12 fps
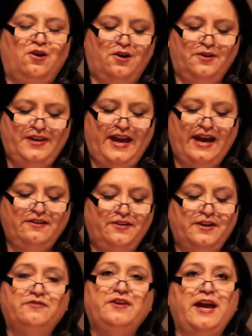all, the
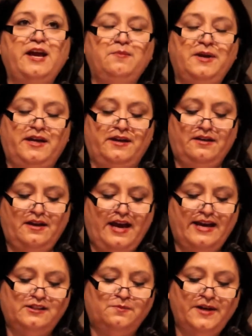advent of gaming
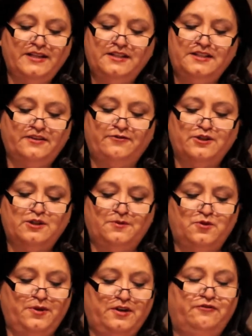has meant the difference
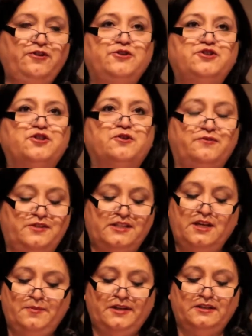between a future of
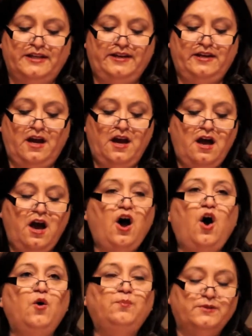seemingly
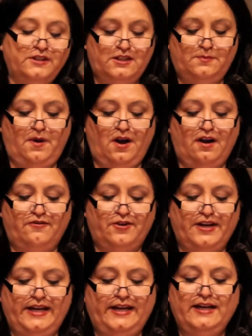hopeless
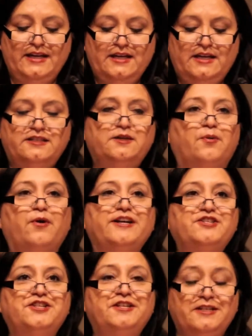poverty,
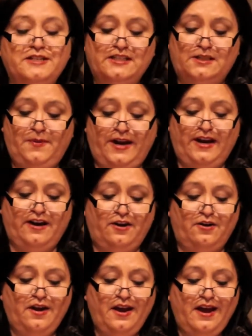depression and
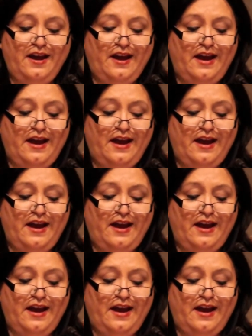despair,